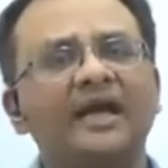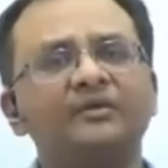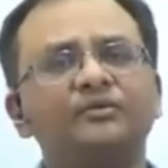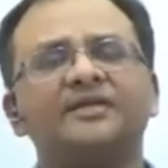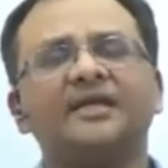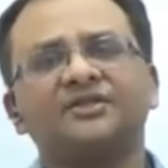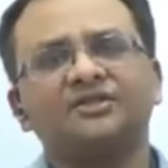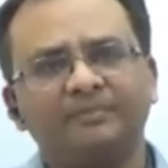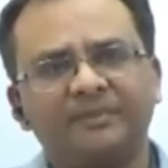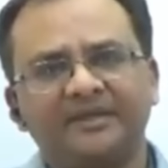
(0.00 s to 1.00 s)
the
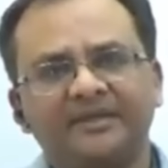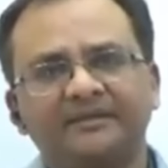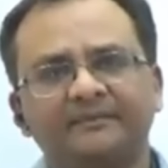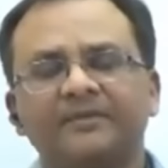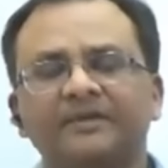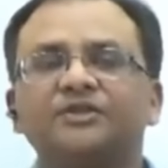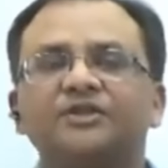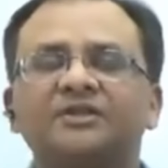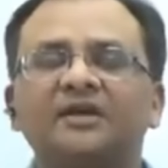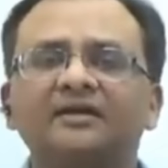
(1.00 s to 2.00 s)
Anglo-Saxon period,
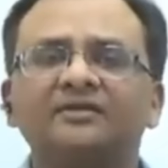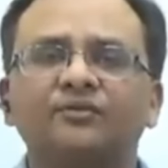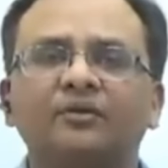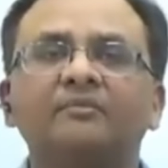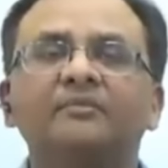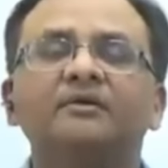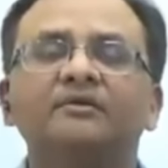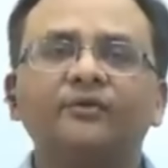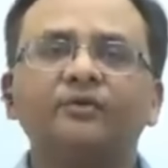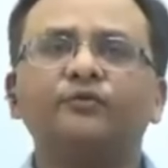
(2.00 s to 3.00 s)
which starts from
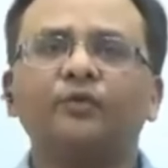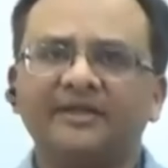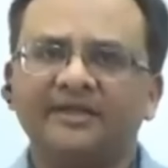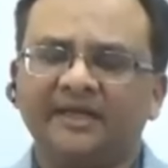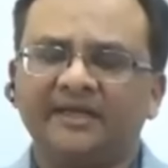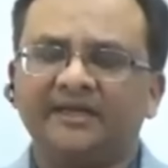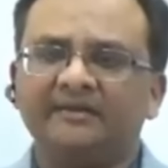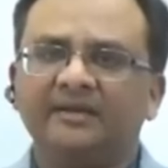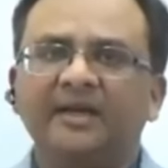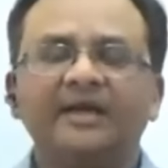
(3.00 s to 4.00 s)

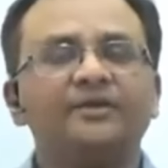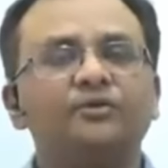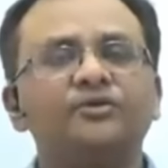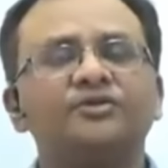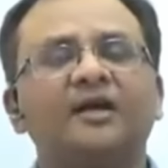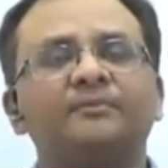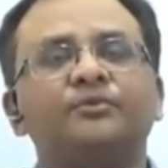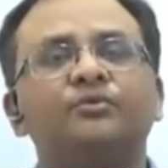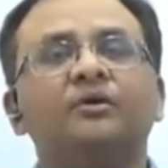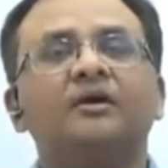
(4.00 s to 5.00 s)
449 and goes up
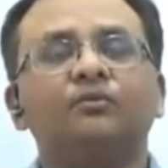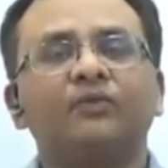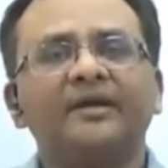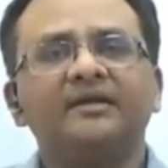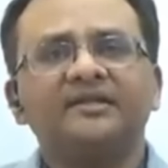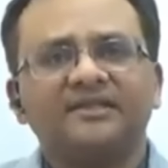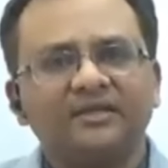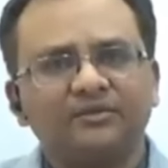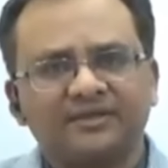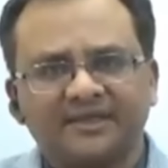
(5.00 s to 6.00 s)
to
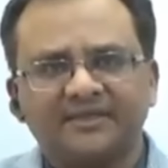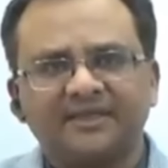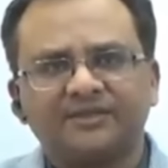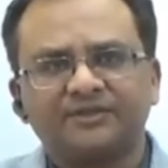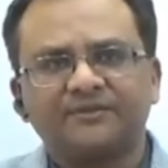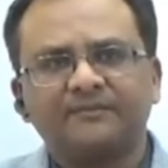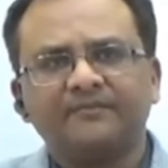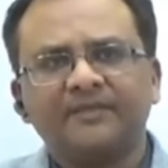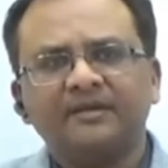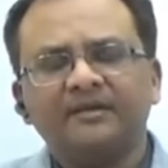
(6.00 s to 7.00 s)
1066.
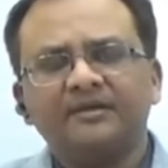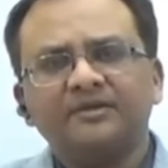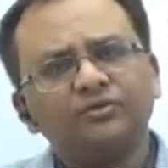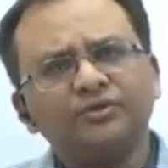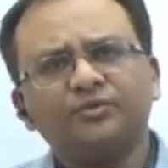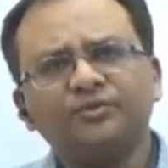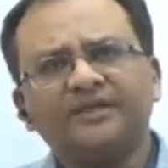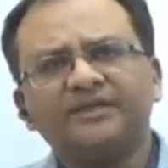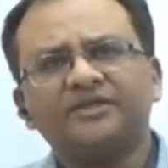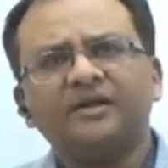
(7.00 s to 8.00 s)
So
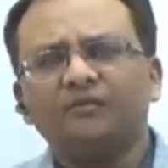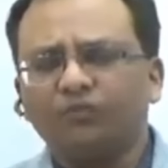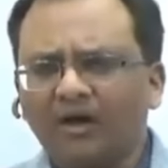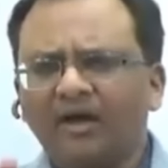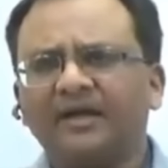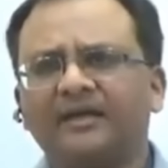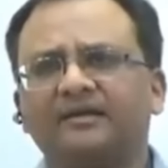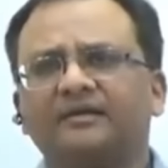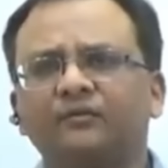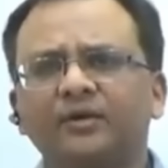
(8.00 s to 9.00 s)
students,
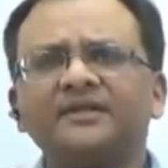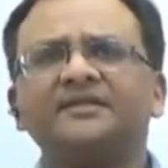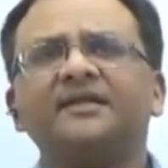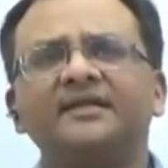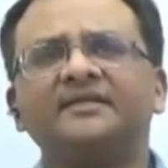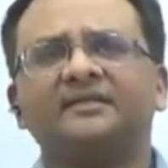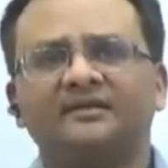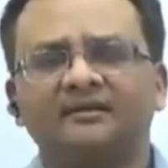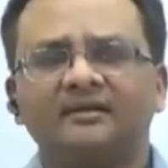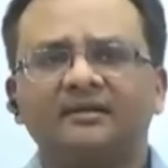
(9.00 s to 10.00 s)
why? What is the
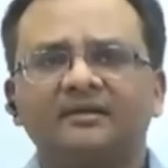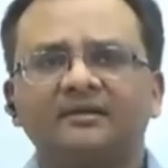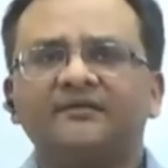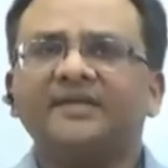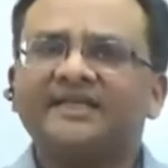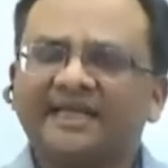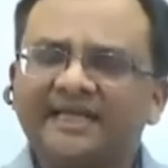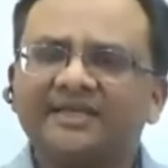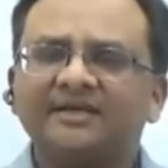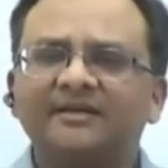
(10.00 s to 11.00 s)
reason we
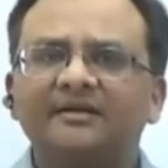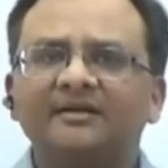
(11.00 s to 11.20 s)
date